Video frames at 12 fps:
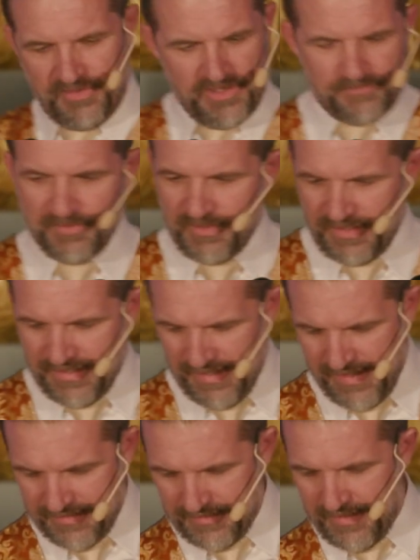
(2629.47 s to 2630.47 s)
a couple of
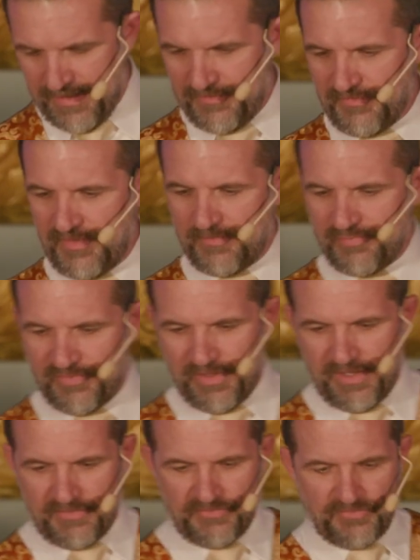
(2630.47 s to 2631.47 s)
guidelines in
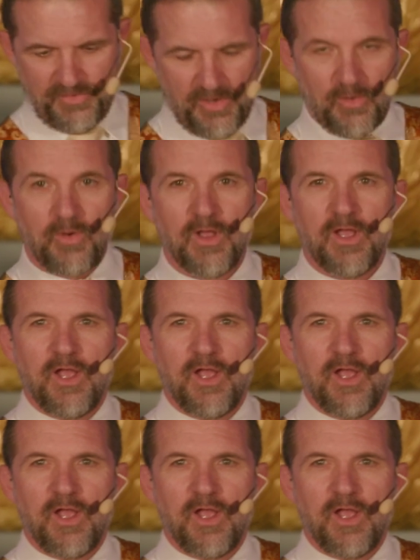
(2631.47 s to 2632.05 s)
place. So,